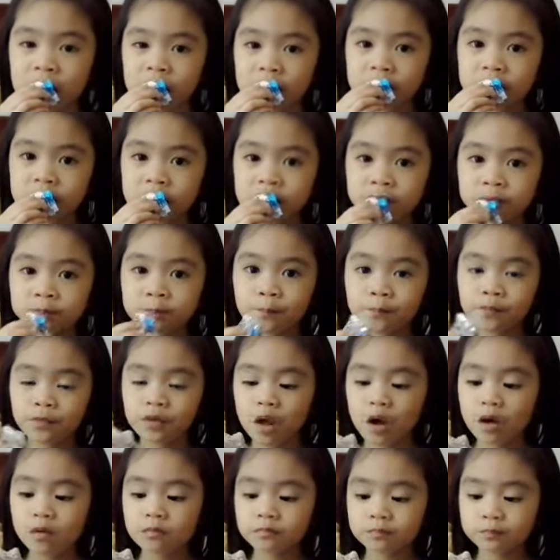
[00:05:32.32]
Also soup?
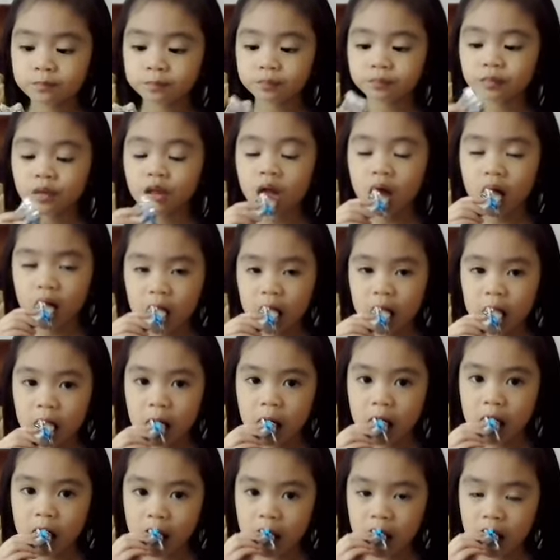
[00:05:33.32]
Which soup do
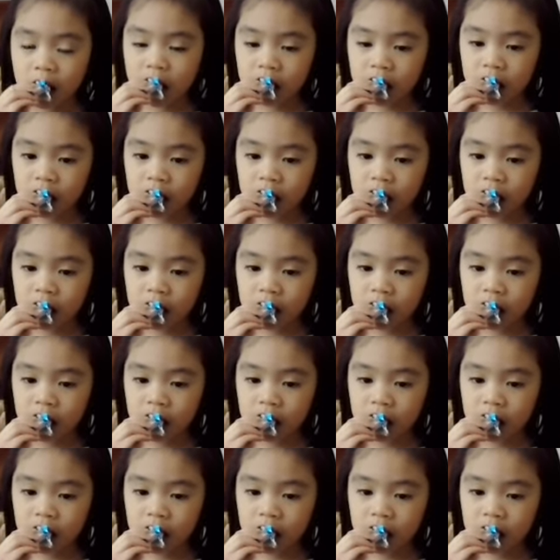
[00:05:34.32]
you like?